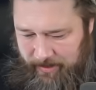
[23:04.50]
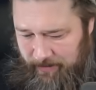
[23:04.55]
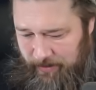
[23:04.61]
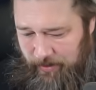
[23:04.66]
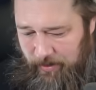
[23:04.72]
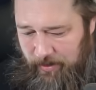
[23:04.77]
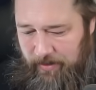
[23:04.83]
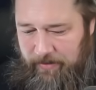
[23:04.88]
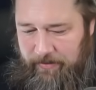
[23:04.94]
some
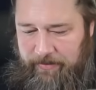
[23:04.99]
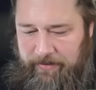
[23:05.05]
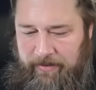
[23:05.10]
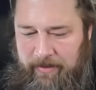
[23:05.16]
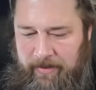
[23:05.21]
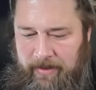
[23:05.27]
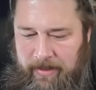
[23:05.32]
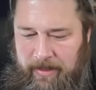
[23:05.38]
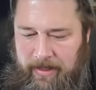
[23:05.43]
sort of
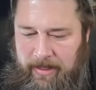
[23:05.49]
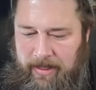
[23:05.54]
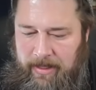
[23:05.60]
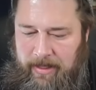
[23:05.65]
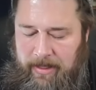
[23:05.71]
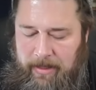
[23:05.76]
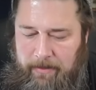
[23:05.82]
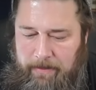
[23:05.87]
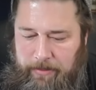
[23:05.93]

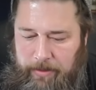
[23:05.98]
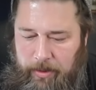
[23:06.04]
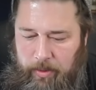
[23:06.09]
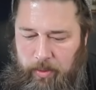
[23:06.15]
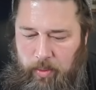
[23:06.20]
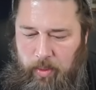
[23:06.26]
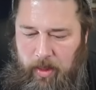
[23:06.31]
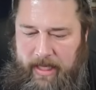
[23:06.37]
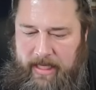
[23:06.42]

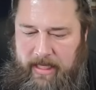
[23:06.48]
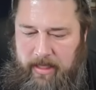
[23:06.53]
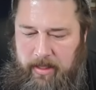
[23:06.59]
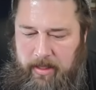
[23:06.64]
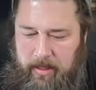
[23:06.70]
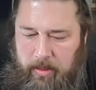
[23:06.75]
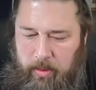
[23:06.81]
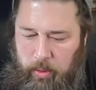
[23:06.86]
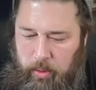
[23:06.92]
blue-white.
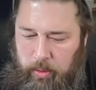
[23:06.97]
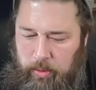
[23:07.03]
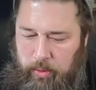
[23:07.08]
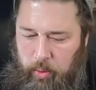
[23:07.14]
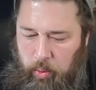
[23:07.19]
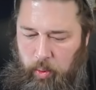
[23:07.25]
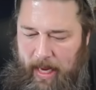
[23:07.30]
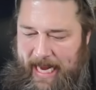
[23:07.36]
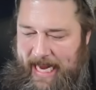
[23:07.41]
Ooh,
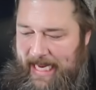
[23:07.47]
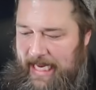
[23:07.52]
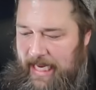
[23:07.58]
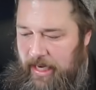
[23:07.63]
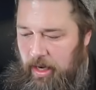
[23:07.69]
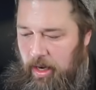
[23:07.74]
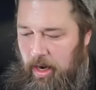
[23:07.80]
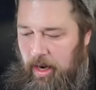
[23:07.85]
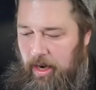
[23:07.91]

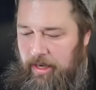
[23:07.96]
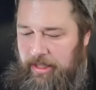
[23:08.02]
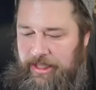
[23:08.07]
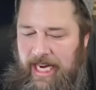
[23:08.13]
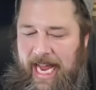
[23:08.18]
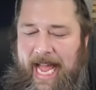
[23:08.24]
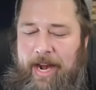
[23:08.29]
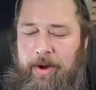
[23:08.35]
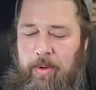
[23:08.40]
Dragon
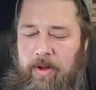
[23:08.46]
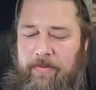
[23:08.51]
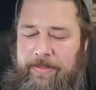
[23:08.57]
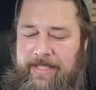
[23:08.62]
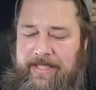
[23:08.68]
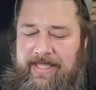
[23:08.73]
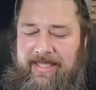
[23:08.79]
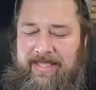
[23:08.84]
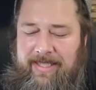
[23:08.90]
Arch. I don't know
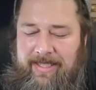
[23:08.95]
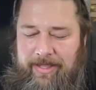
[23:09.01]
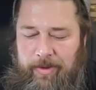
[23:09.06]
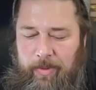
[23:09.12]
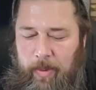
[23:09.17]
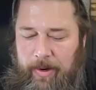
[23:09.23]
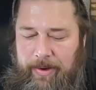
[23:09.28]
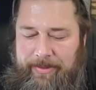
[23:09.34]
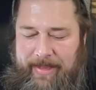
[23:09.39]
if this is
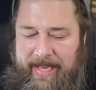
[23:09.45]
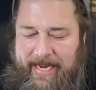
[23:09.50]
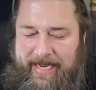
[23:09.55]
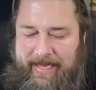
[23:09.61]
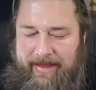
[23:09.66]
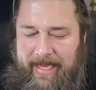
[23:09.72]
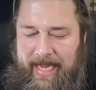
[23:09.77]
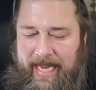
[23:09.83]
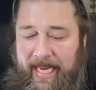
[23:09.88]
still worth
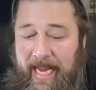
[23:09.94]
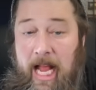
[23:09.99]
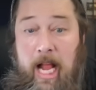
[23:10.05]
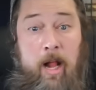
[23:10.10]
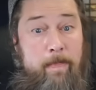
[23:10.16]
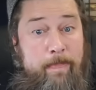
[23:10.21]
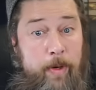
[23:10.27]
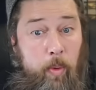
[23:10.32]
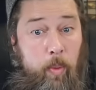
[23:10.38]
anything.
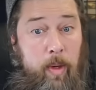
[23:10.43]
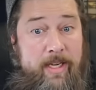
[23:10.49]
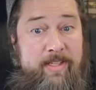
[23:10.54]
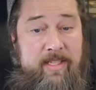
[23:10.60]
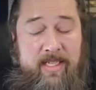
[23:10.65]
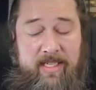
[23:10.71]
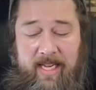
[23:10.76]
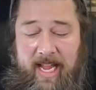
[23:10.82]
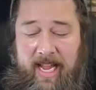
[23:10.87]
There
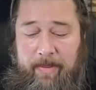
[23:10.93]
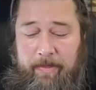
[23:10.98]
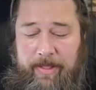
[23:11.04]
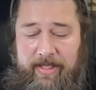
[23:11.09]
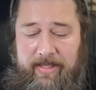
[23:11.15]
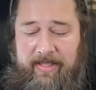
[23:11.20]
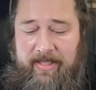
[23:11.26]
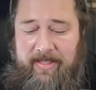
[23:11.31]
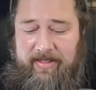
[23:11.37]
was a time
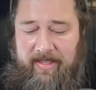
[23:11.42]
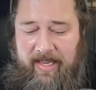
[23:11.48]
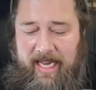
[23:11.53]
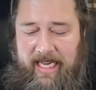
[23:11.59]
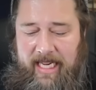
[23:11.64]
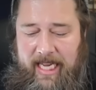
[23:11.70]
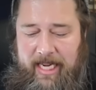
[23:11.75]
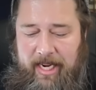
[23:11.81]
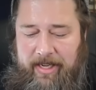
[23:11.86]
when this is
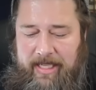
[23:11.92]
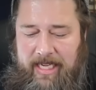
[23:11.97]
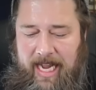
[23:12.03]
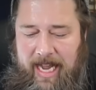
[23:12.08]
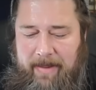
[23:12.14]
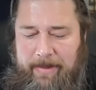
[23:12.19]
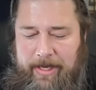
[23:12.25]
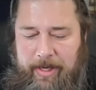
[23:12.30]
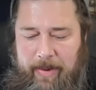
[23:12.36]
like an
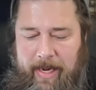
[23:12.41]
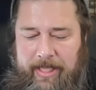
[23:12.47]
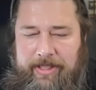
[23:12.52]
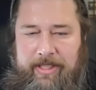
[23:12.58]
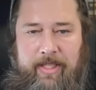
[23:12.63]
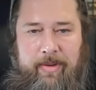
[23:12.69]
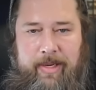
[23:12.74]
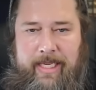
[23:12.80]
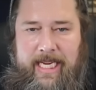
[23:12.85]
uncommon you
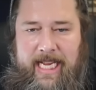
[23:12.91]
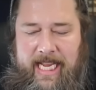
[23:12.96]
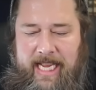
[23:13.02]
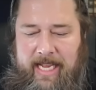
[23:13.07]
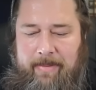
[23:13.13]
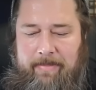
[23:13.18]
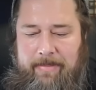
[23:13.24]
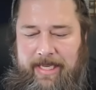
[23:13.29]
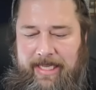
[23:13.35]
actually wanted to
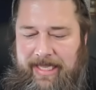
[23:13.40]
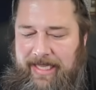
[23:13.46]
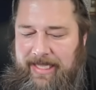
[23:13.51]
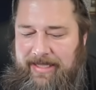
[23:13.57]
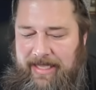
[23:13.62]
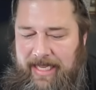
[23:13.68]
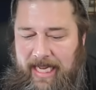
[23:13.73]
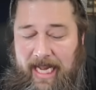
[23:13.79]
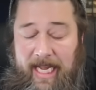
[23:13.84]
hit
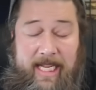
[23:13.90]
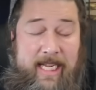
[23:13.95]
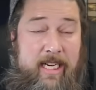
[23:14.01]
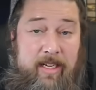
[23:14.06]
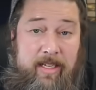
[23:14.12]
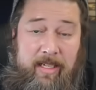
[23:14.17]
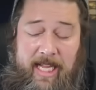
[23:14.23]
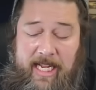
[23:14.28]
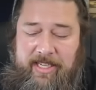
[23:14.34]
because in
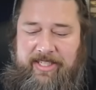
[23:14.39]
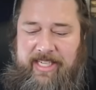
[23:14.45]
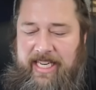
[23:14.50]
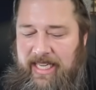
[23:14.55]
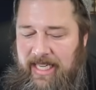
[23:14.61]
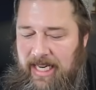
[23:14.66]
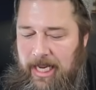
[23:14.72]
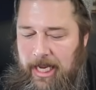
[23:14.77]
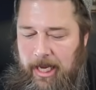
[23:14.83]
a
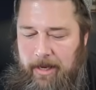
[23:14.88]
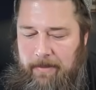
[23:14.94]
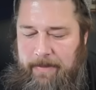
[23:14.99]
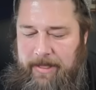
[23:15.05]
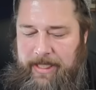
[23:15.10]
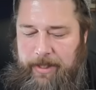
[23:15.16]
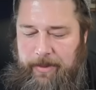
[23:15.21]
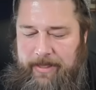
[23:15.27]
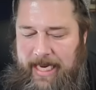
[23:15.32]
collection,
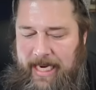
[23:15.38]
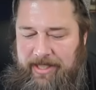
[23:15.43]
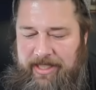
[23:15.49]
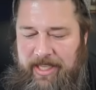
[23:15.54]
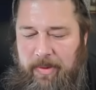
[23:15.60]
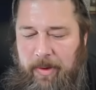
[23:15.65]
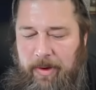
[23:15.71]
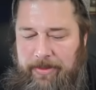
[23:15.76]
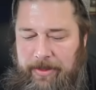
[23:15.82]
because it was
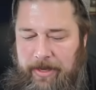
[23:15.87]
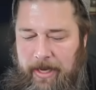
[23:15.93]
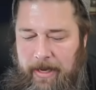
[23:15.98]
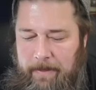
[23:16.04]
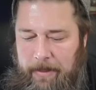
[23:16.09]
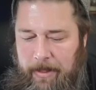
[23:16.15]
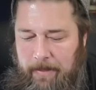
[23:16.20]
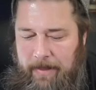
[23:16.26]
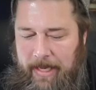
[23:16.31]
actually worth a
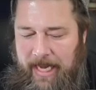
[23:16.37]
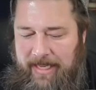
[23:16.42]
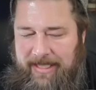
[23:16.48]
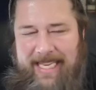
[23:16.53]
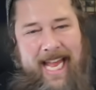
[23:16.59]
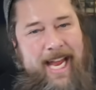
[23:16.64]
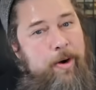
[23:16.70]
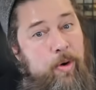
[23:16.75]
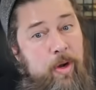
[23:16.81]
couple of
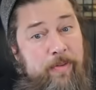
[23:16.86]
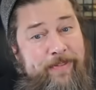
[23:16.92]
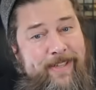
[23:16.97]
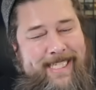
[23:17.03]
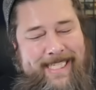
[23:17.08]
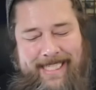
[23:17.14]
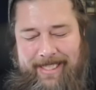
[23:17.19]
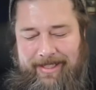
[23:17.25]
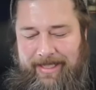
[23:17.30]
bucks. I don't know if
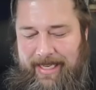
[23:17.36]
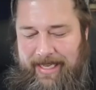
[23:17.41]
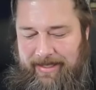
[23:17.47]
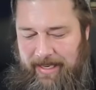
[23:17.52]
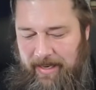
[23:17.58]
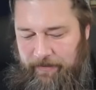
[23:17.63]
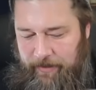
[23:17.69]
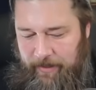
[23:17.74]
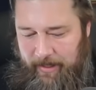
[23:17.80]
it still
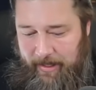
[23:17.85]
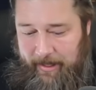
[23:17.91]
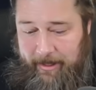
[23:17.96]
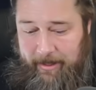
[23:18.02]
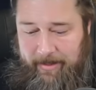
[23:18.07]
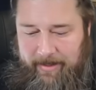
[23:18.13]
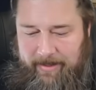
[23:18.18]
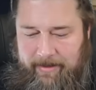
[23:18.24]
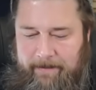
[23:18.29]
is. I feel like
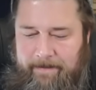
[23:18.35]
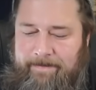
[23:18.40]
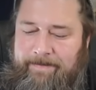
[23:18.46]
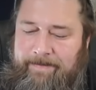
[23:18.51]
it's,